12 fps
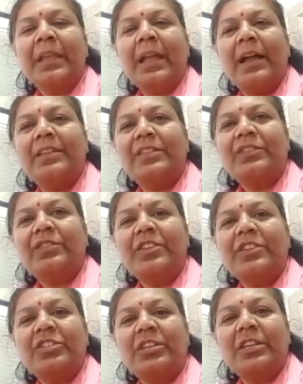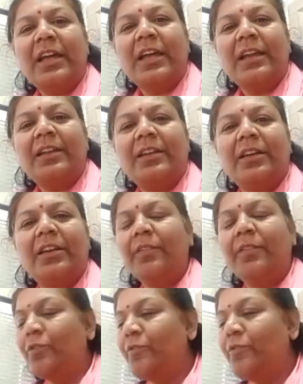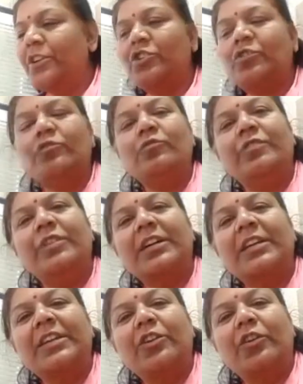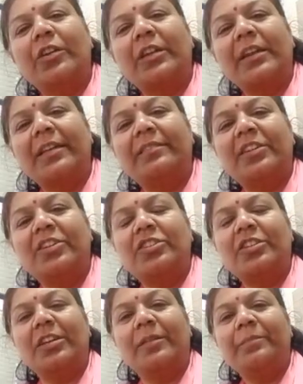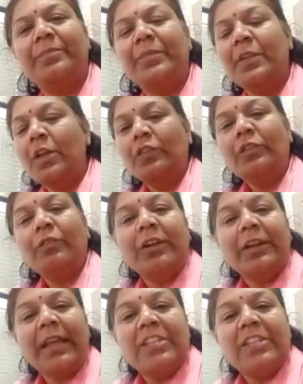I just wish that if you wish to work in an organization, so what